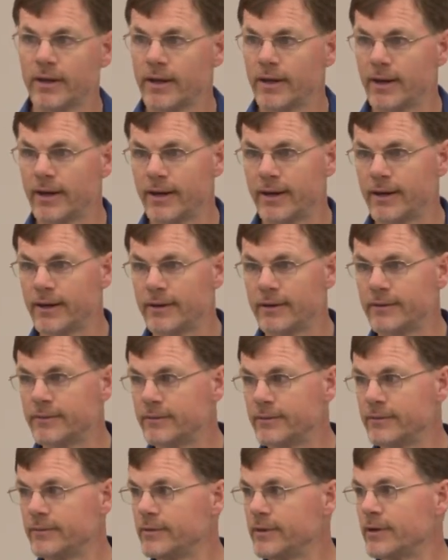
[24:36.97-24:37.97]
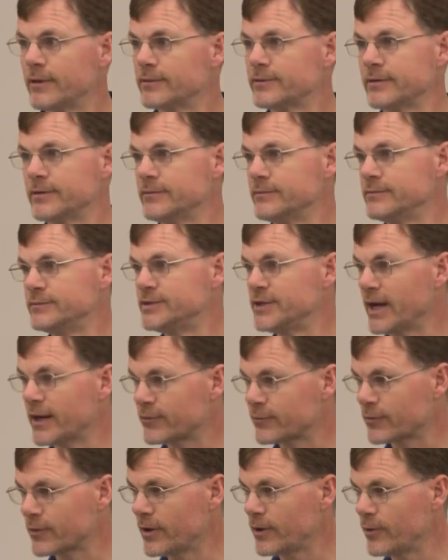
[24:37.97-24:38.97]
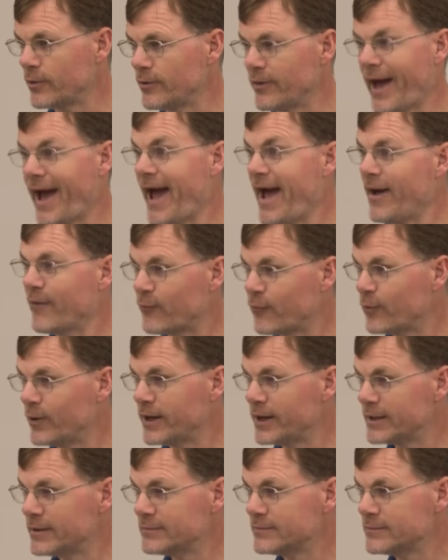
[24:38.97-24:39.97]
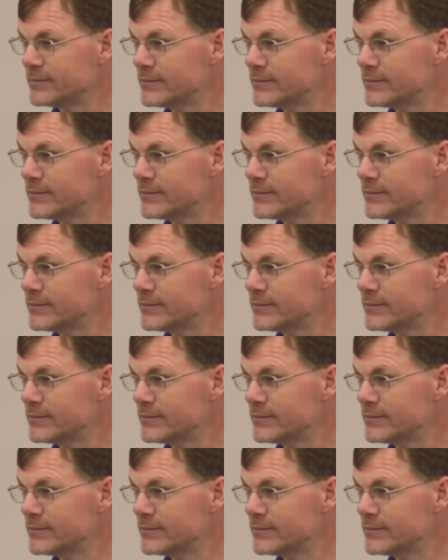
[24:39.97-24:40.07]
uh, you know, to Jethro, the half-wit,